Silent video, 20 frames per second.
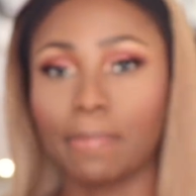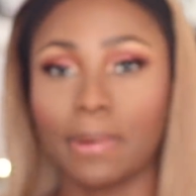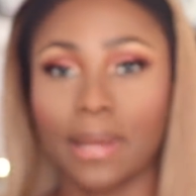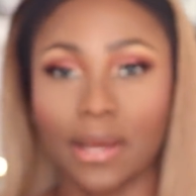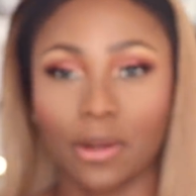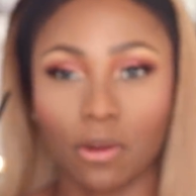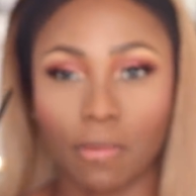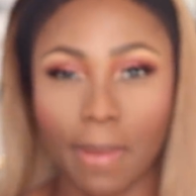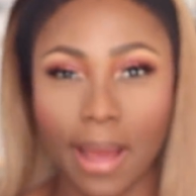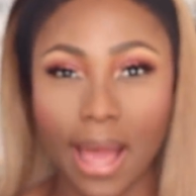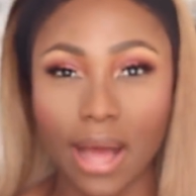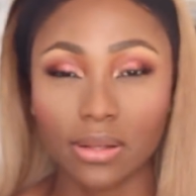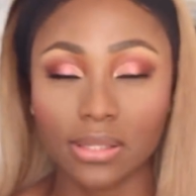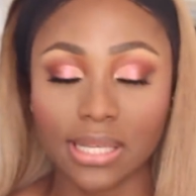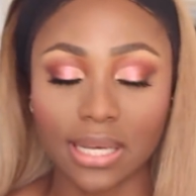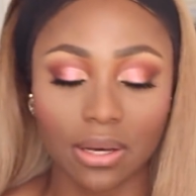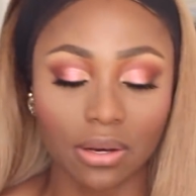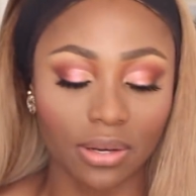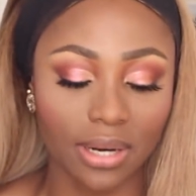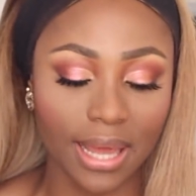applied on my outer
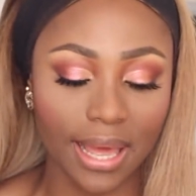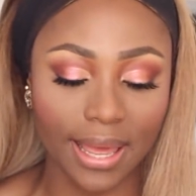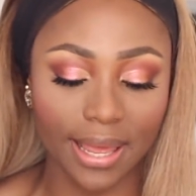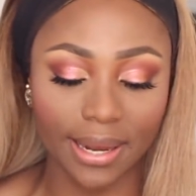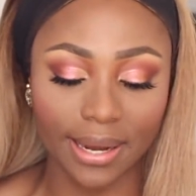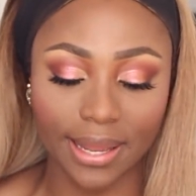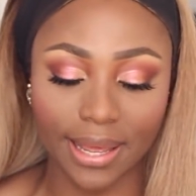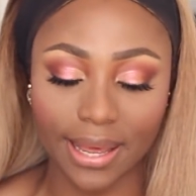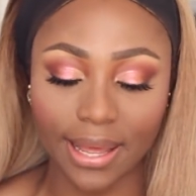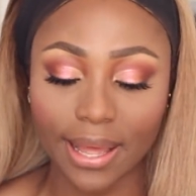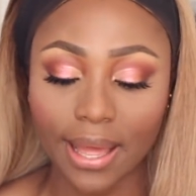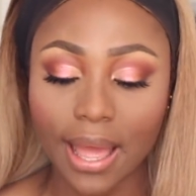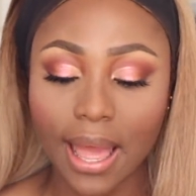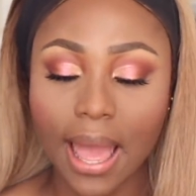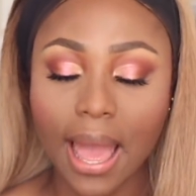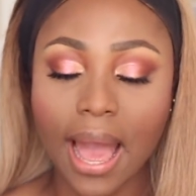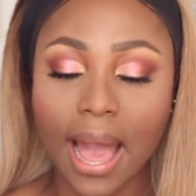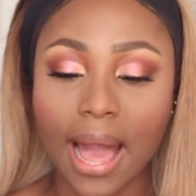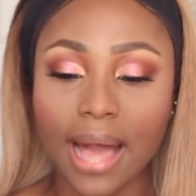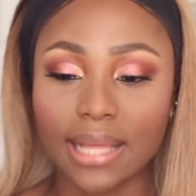corner earlier,
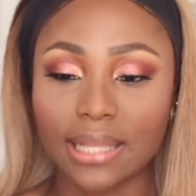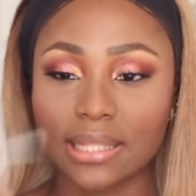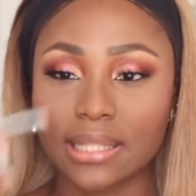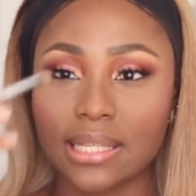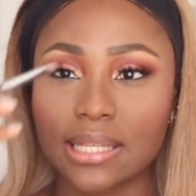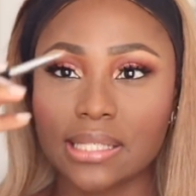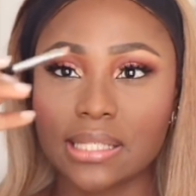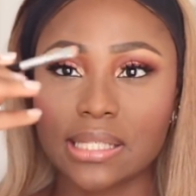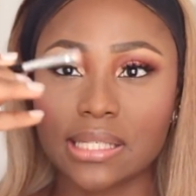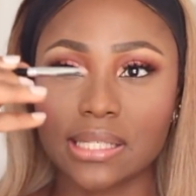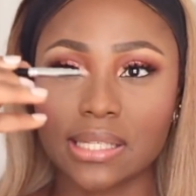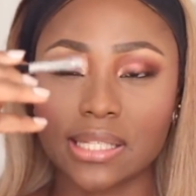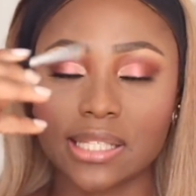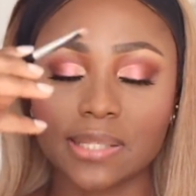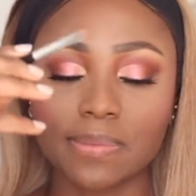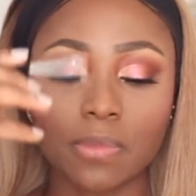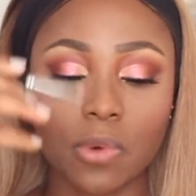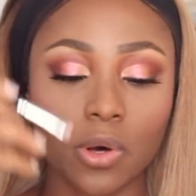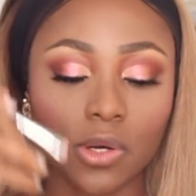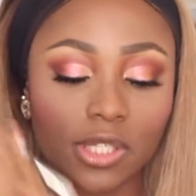and this is a
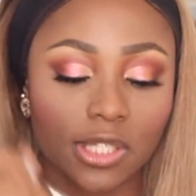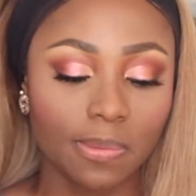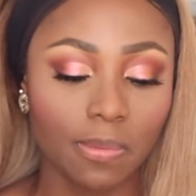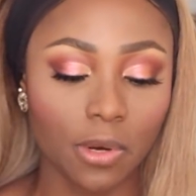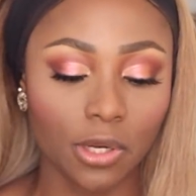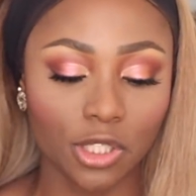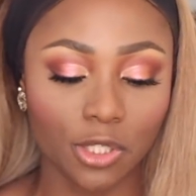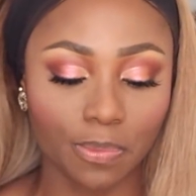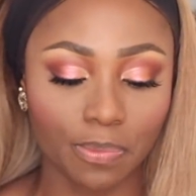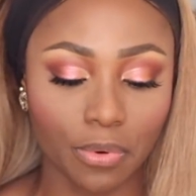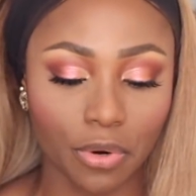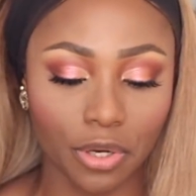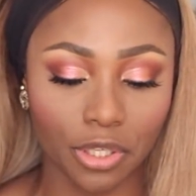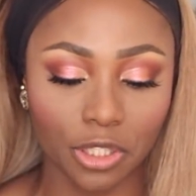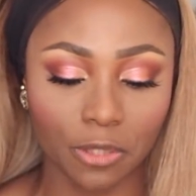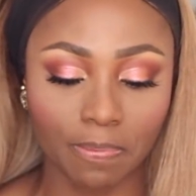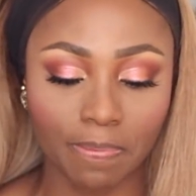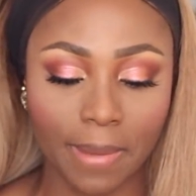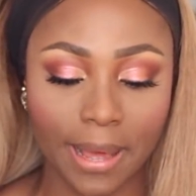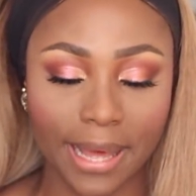small smudge brush
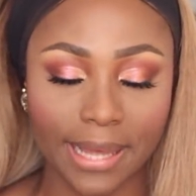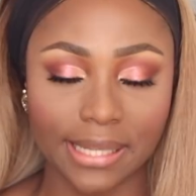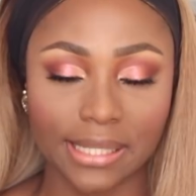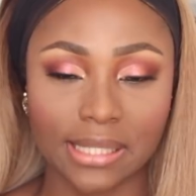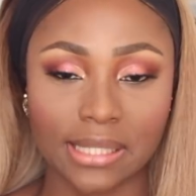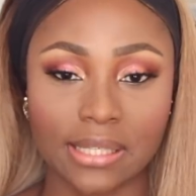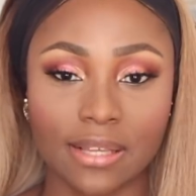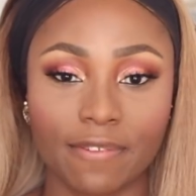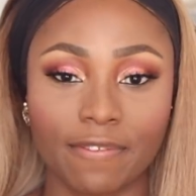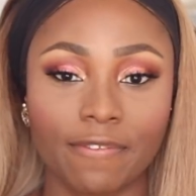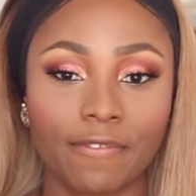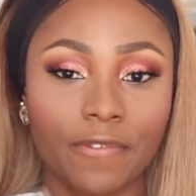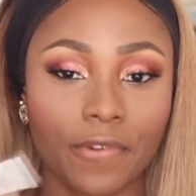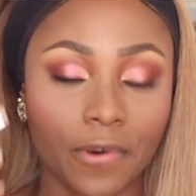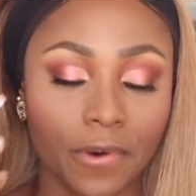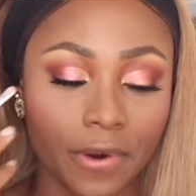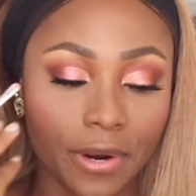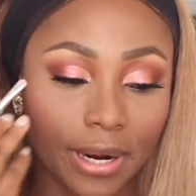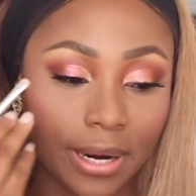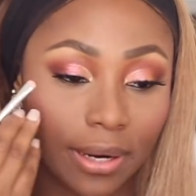by
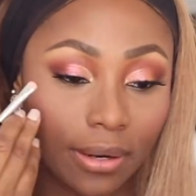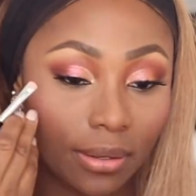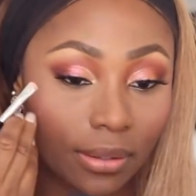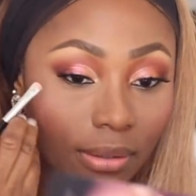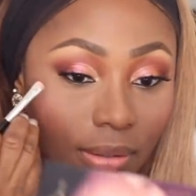Sephora.